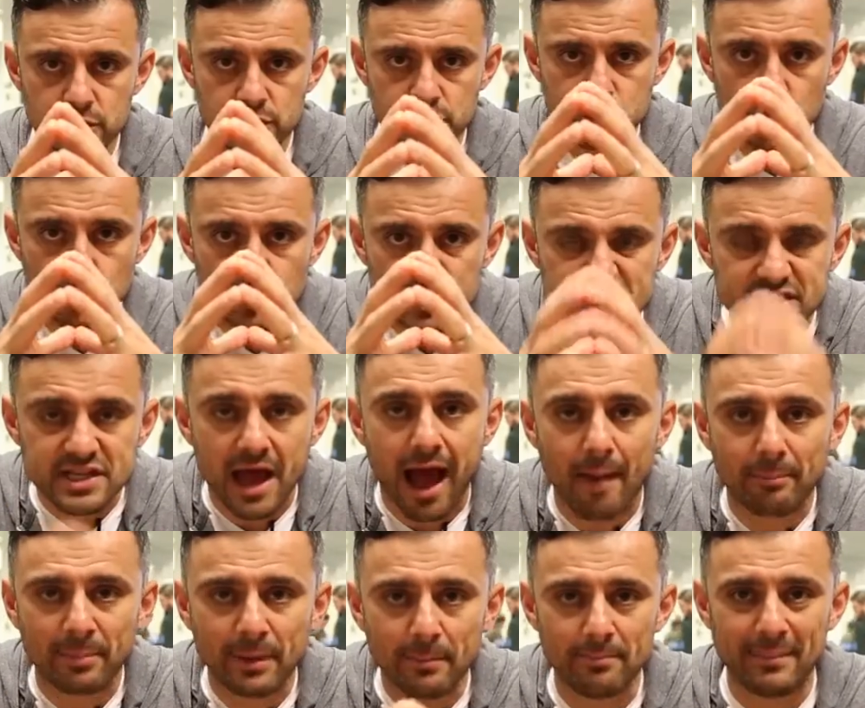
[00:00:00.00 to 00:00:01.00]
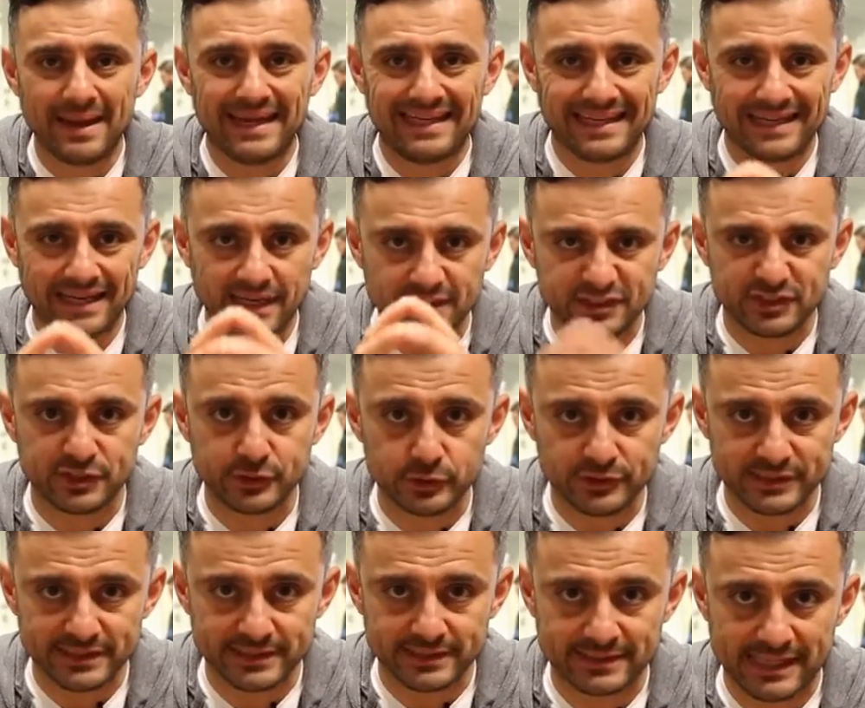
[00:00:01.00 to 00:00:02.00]
So stop making
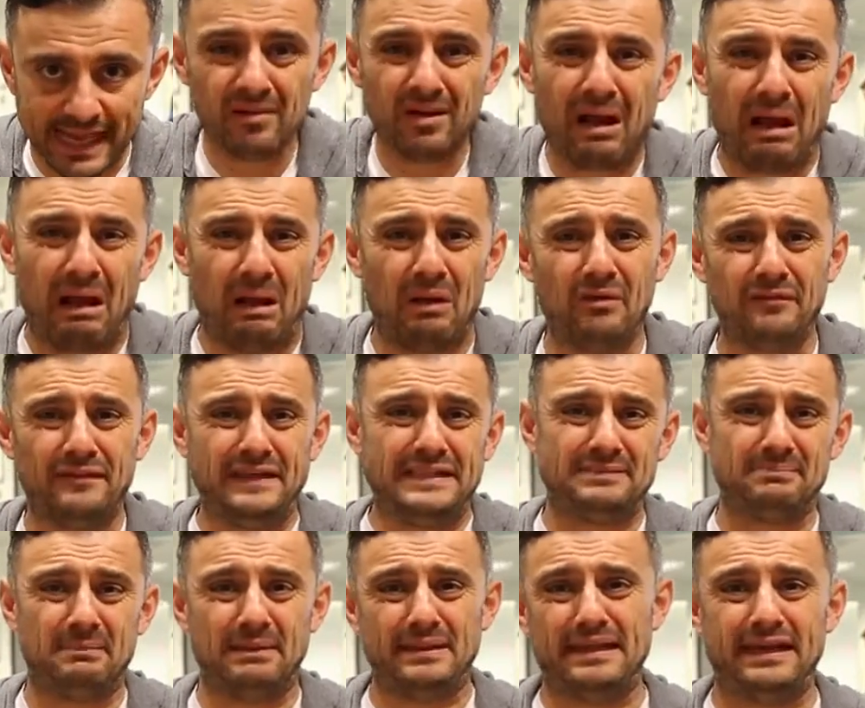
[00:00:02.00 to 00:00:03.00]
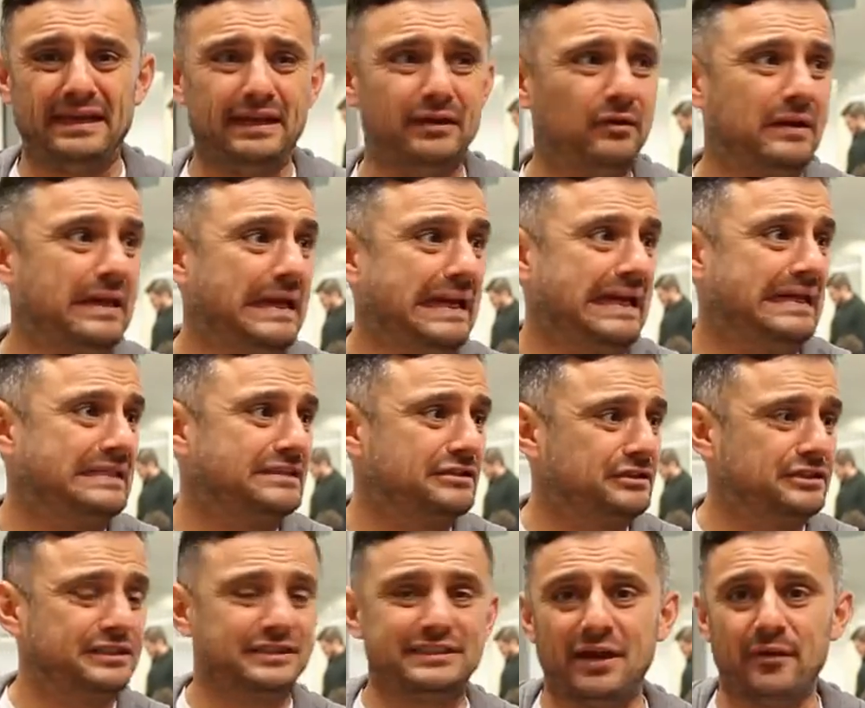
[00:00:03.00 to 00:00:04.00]
excuses. Oh, these millennial kids
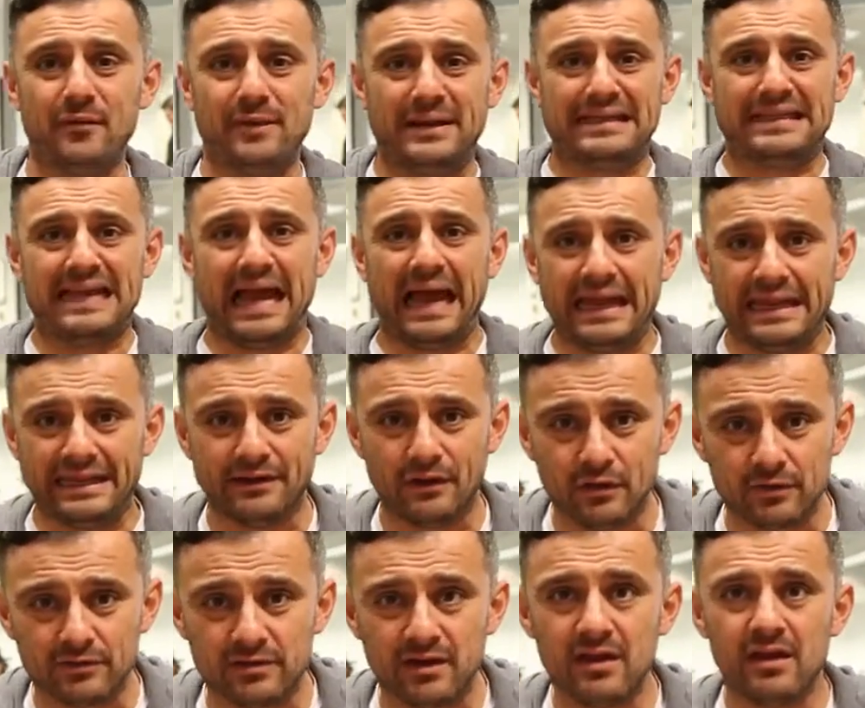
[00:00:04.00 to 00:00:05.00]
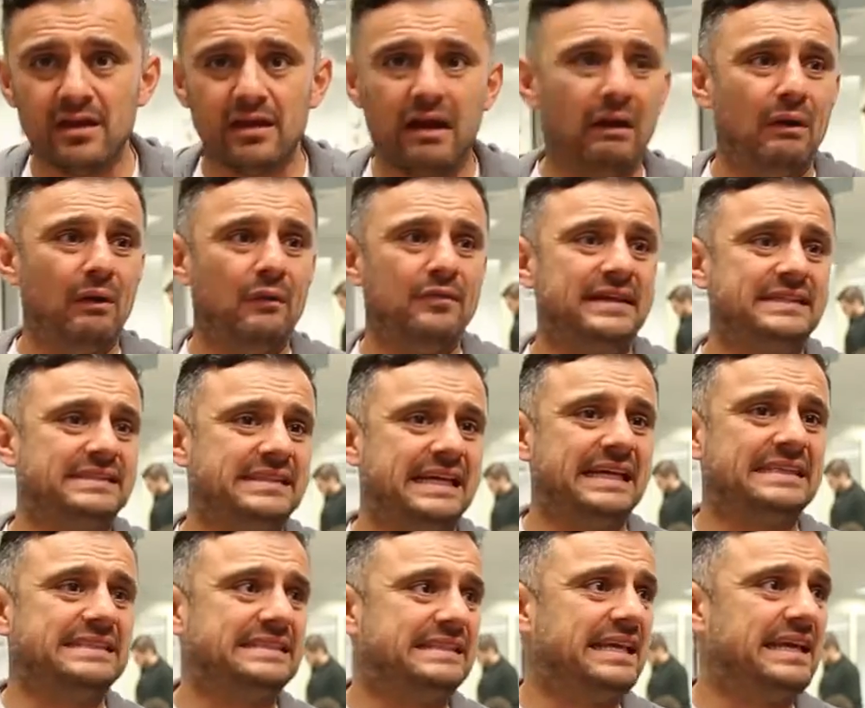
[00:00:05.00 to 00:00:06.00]
are so entitled. Oh, these
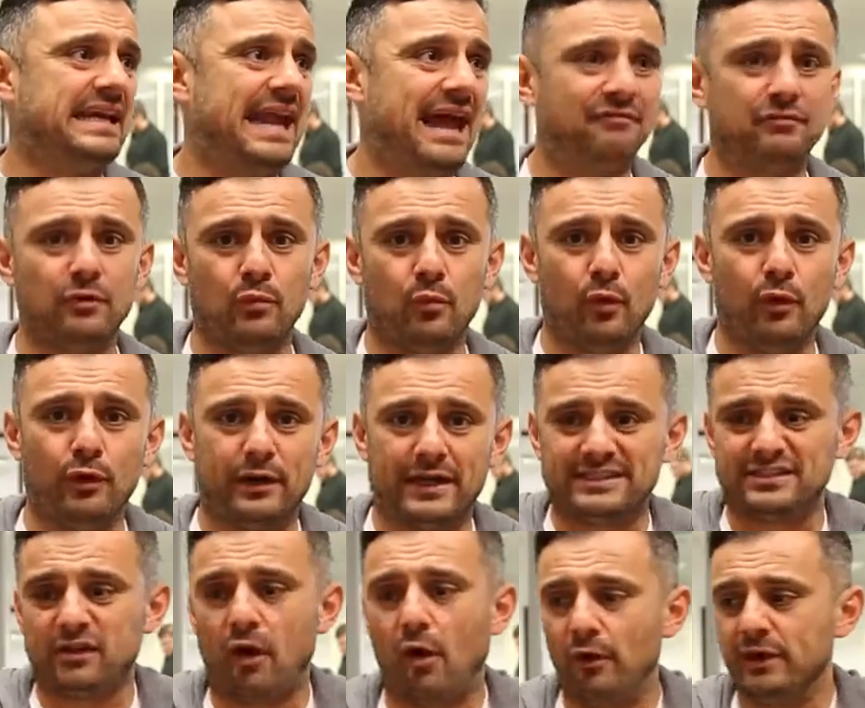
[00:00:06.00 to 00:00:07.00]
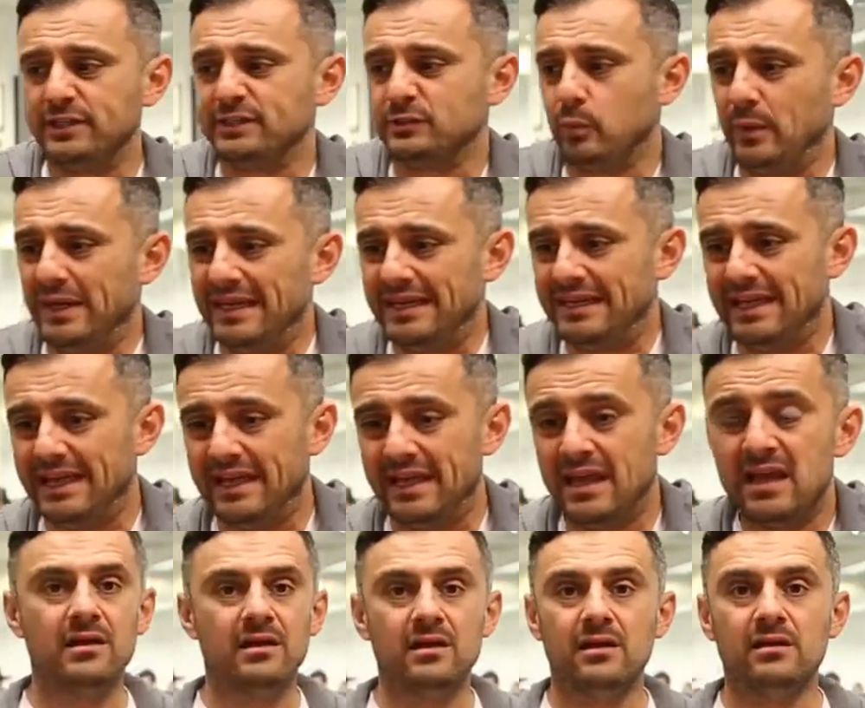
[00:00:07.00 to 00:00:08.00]
kids didn't have to work as hard as we did.